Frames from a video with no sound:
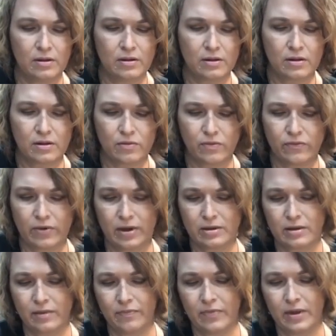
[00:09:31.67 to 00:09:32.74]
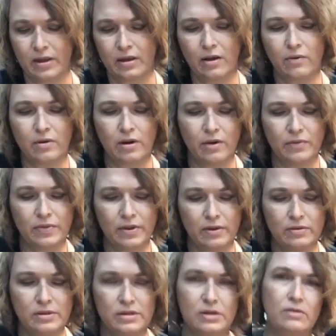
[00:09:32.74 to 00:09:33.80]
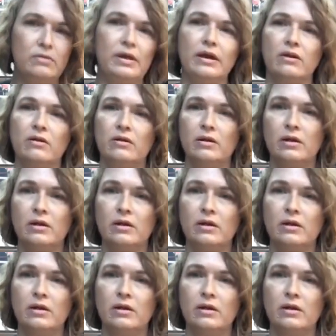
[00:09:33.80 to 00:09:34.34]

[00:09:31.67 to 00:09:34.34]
because we've got something going on with those too later.